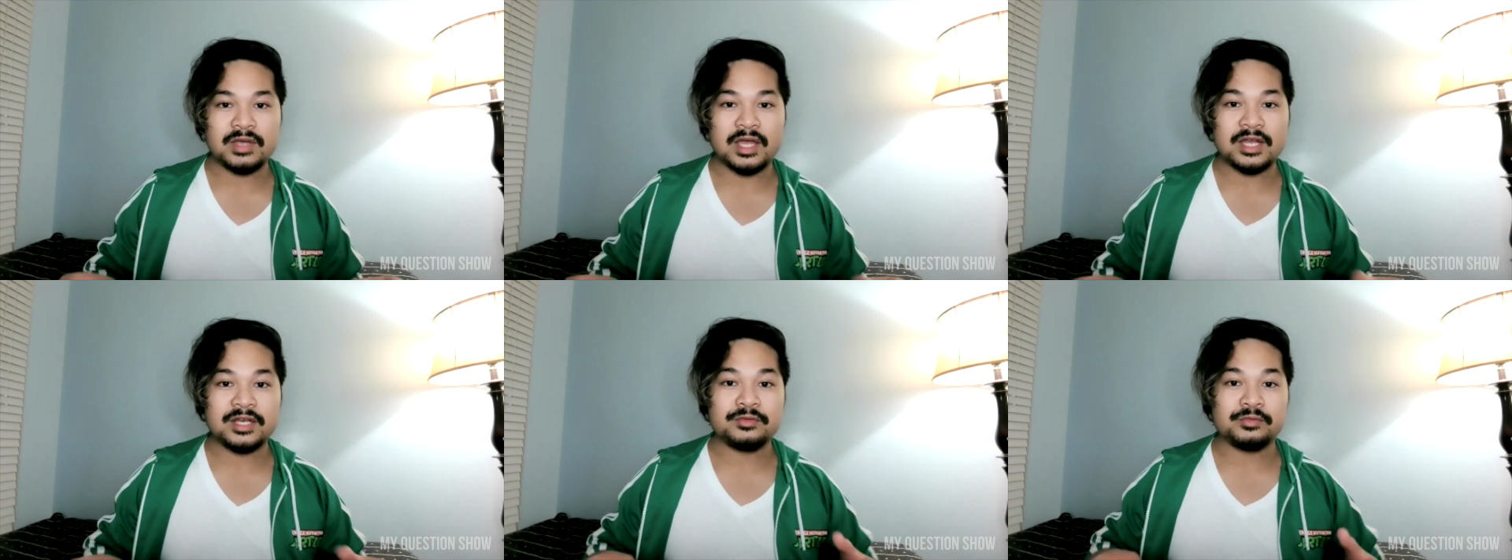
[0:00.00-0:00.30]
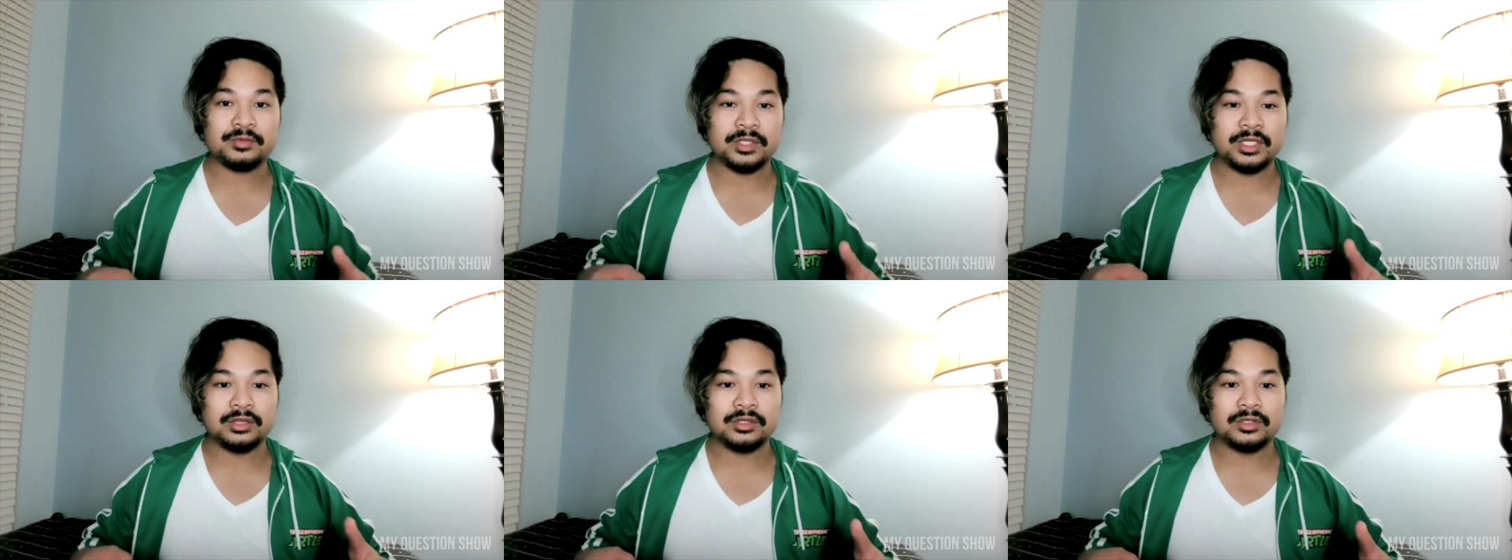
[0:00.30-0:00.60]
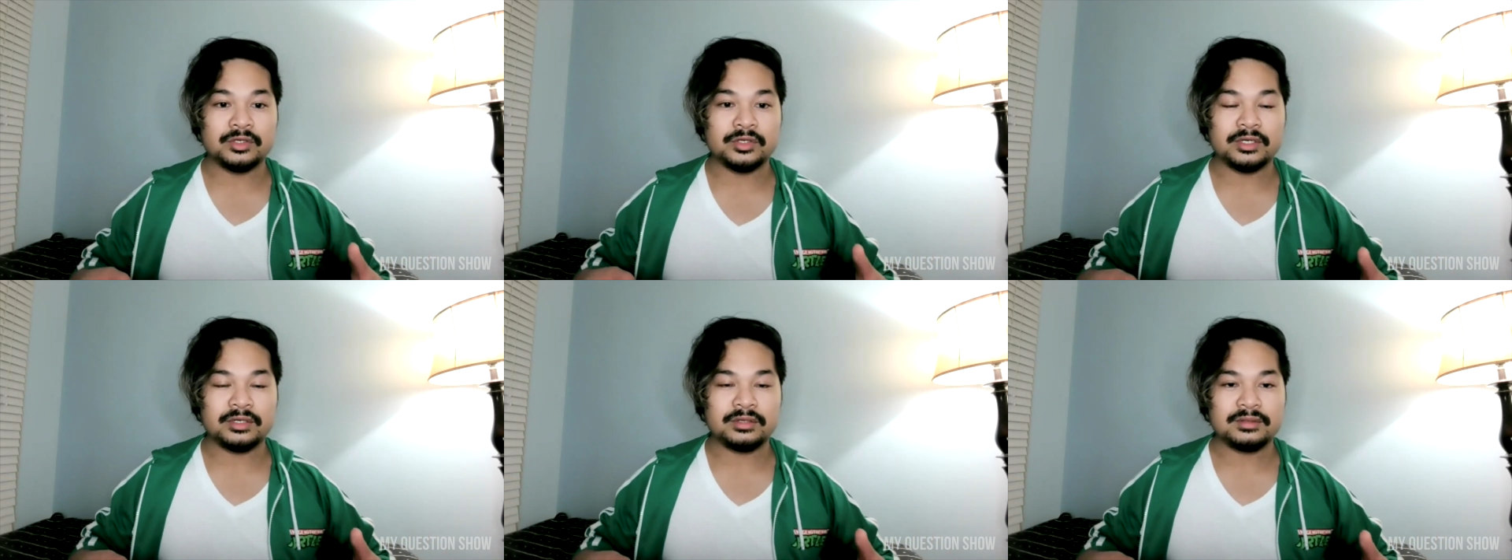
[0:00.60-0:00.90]
I didn't really
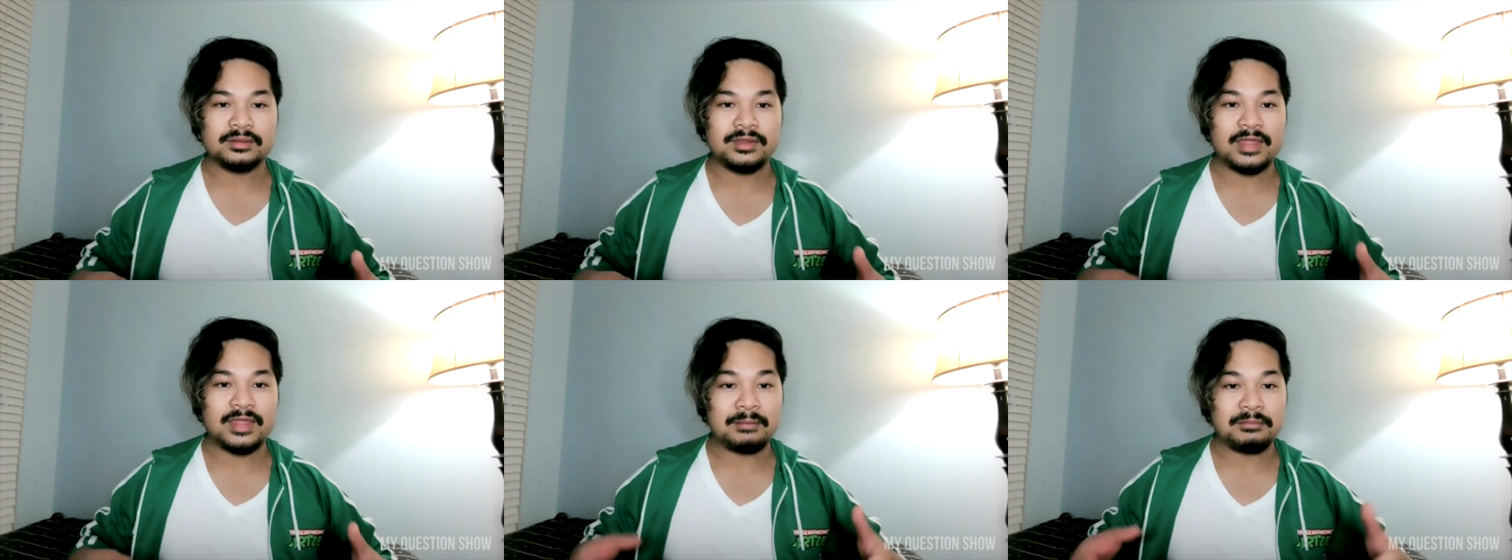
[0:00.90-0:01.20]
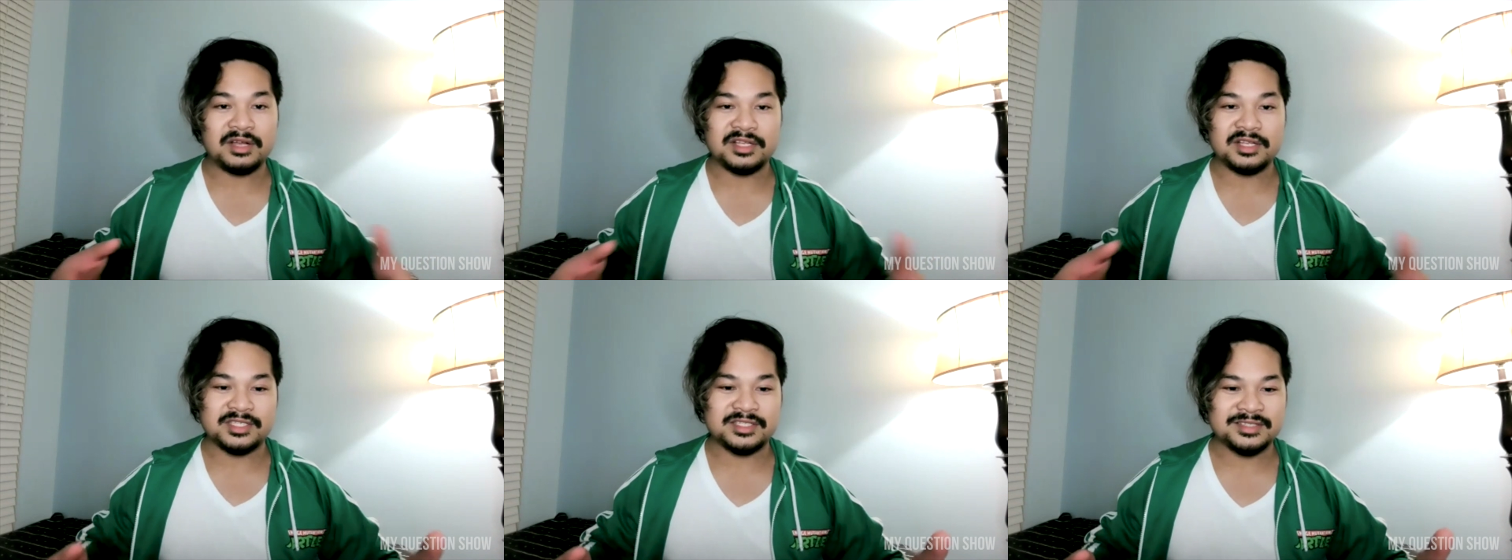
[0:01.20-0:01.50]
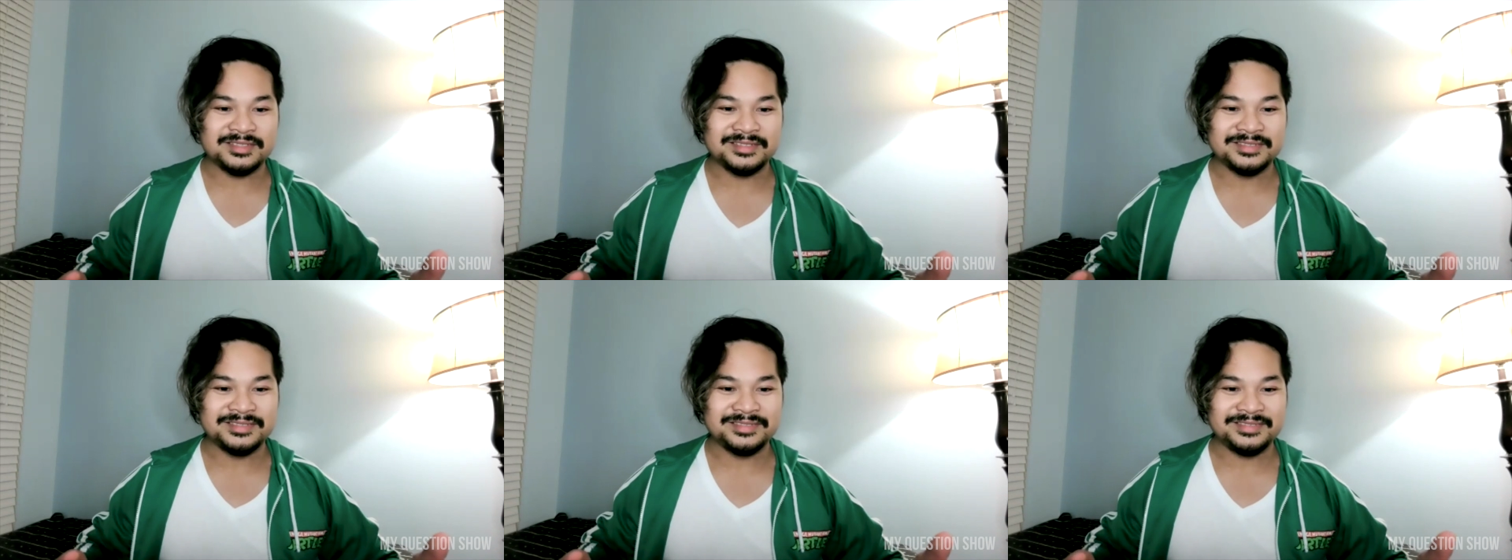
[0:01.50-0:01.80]
learn that much
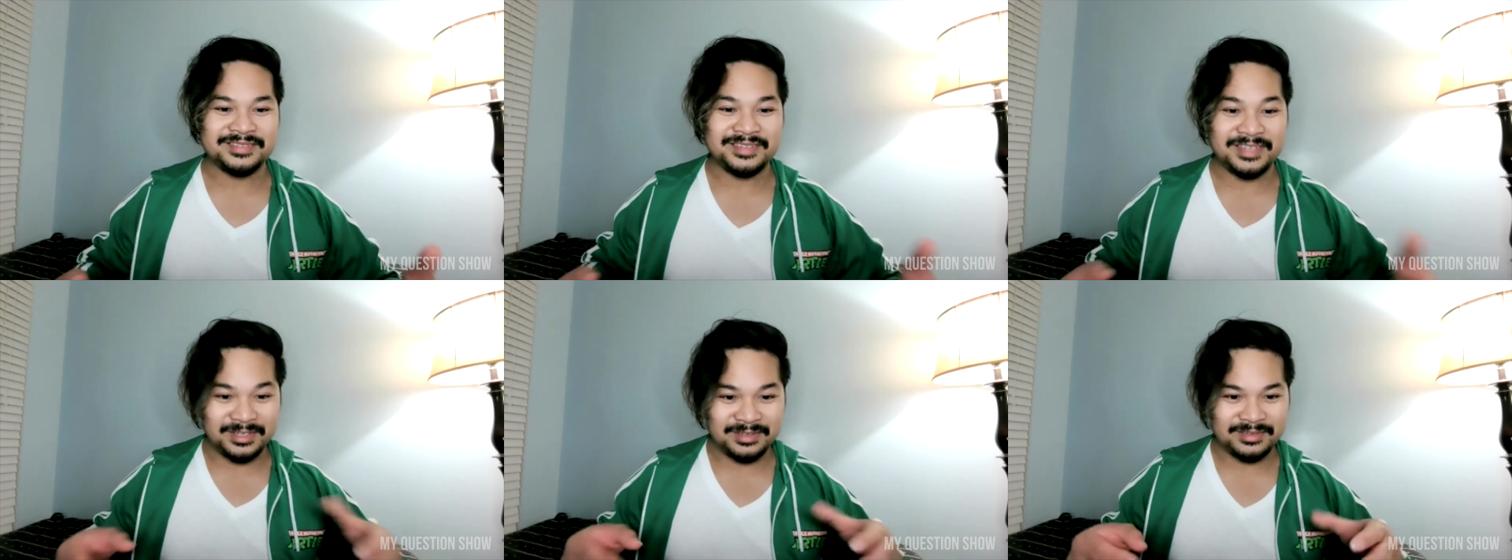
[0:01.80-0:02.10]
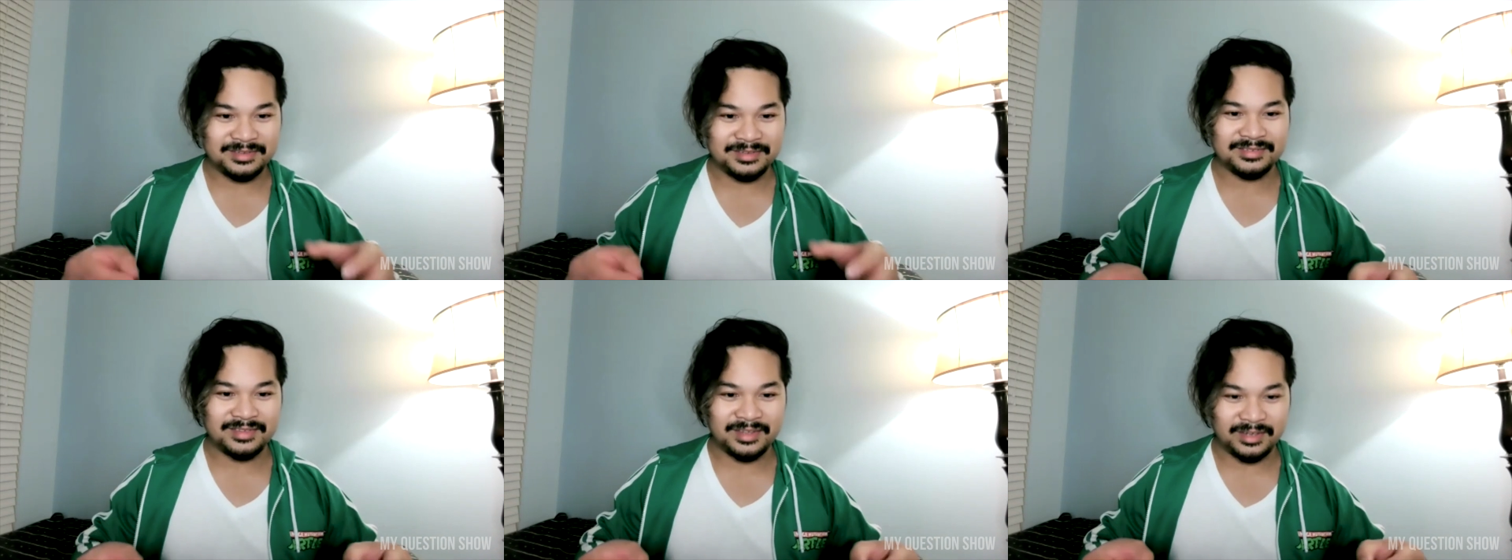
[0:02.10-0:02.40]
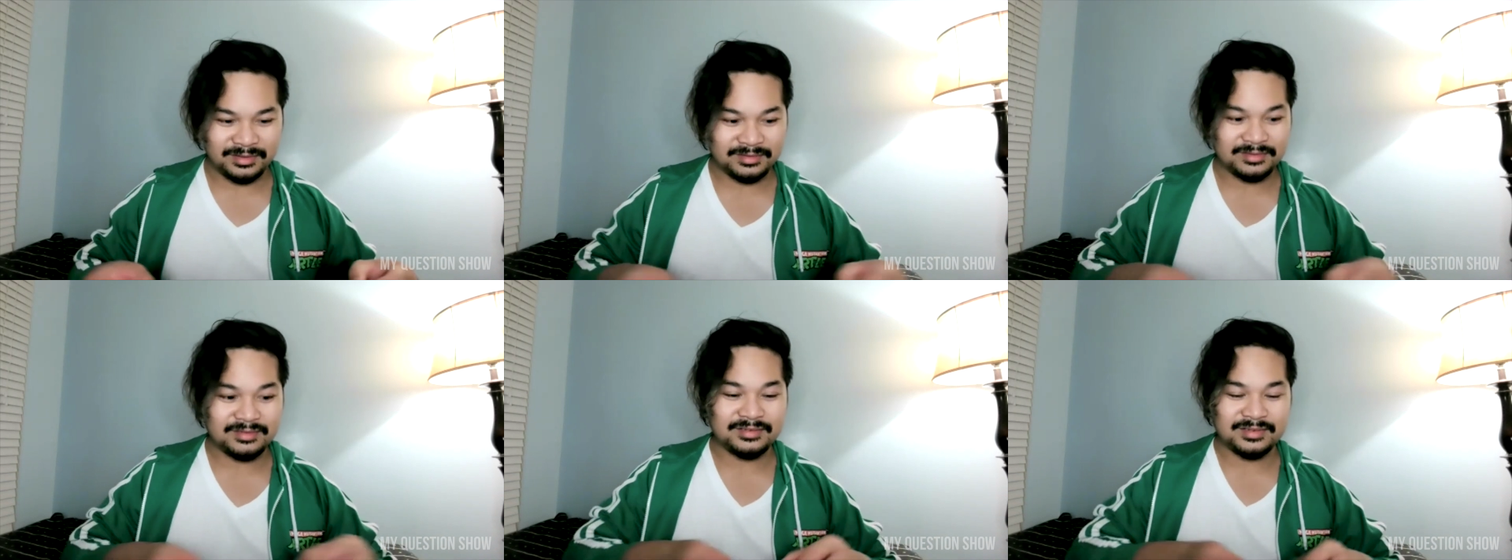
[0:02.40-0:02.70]
in
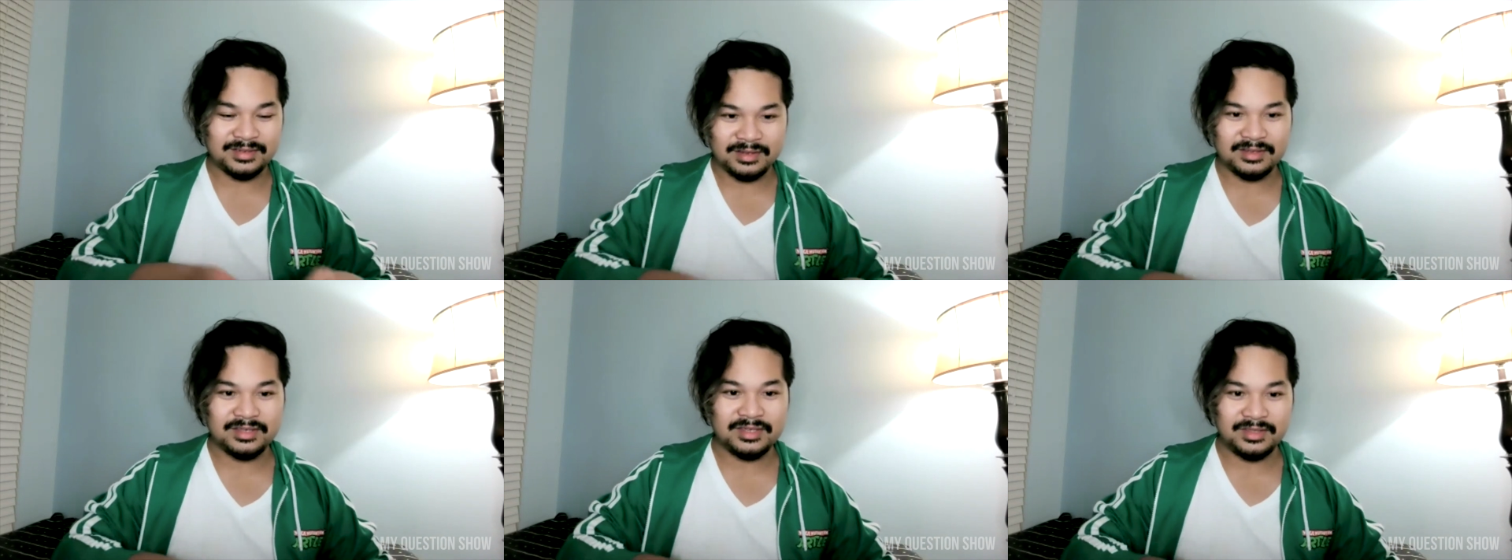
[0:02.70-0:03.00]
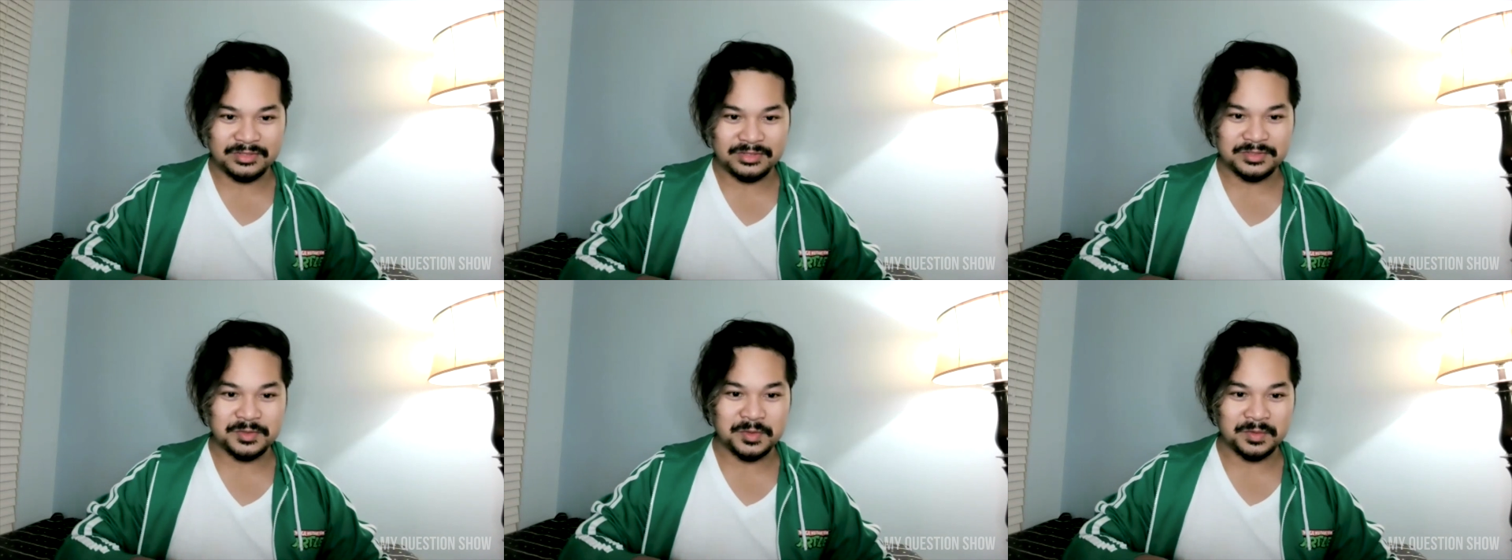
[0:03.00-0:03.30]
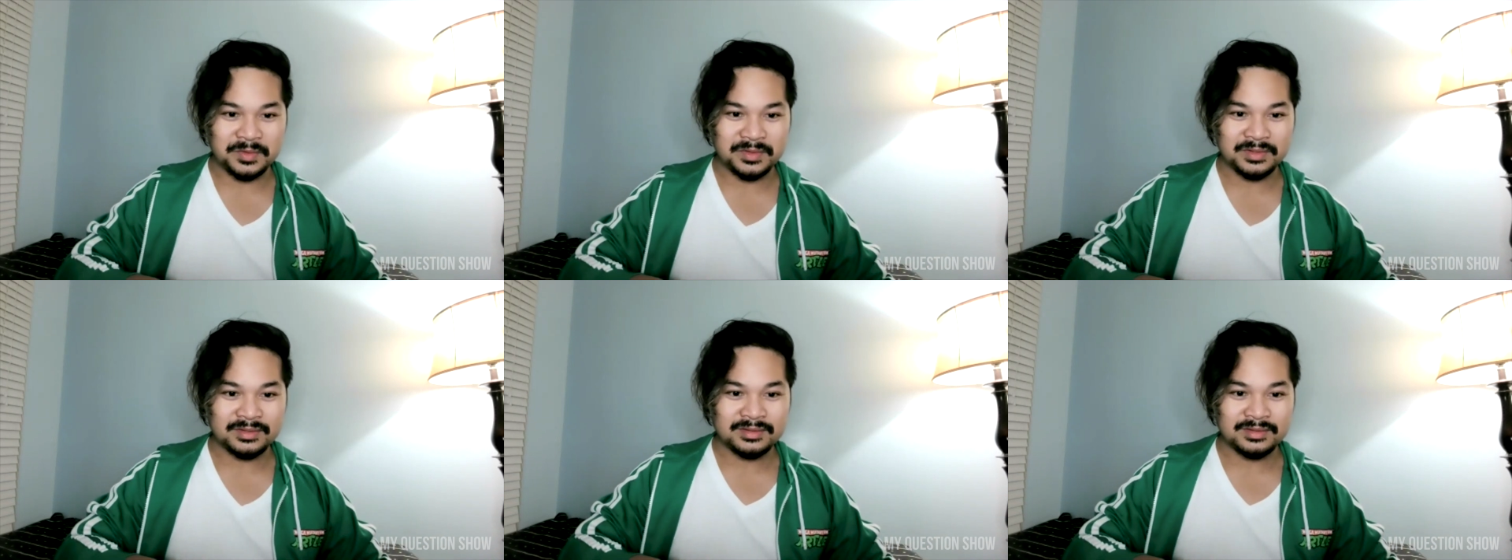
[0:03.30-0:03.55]
the school.